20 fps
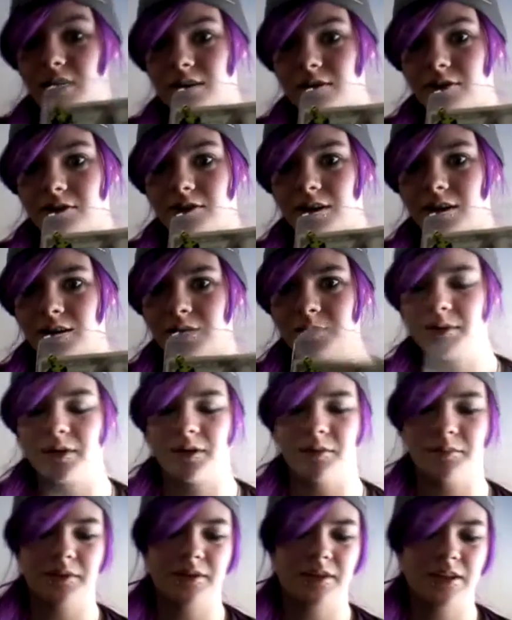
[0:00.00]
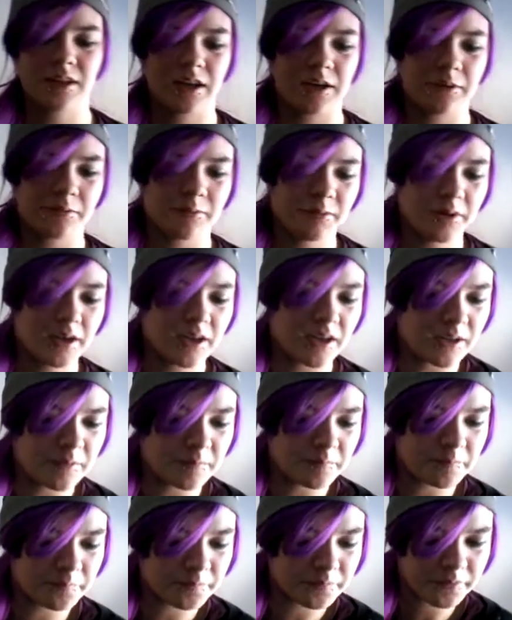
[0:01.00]
a hundred dollar bill but then i read
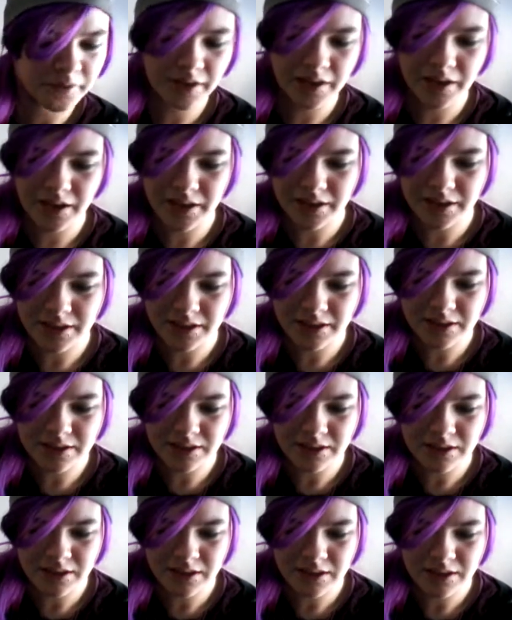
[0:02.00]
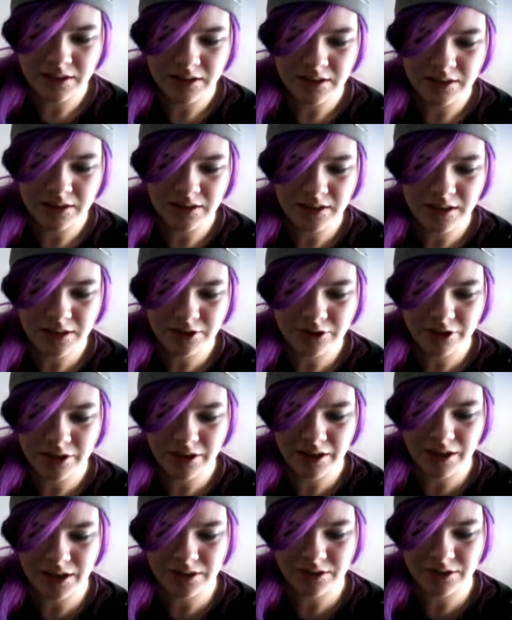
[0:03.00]
it and it's need extra
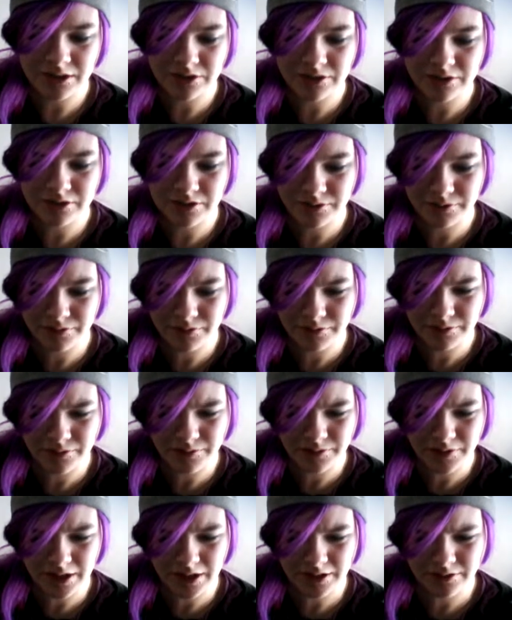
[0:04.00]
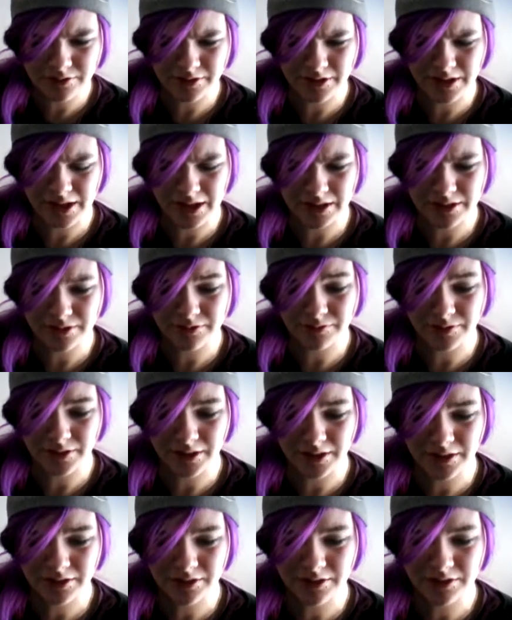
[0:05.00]
cash, extra extra cash
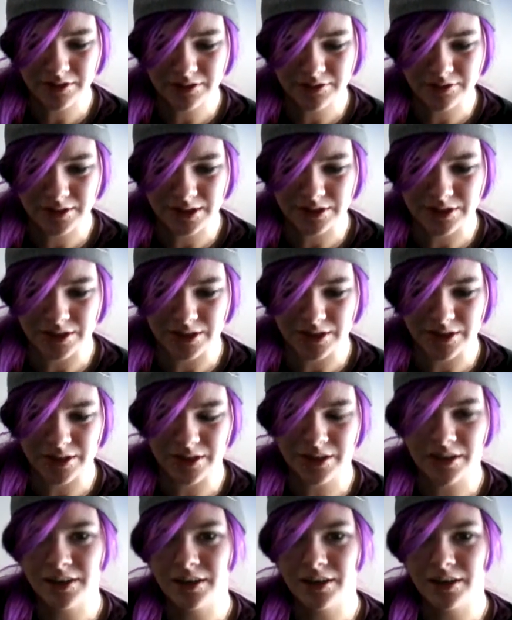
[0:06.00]
fun, stretch it.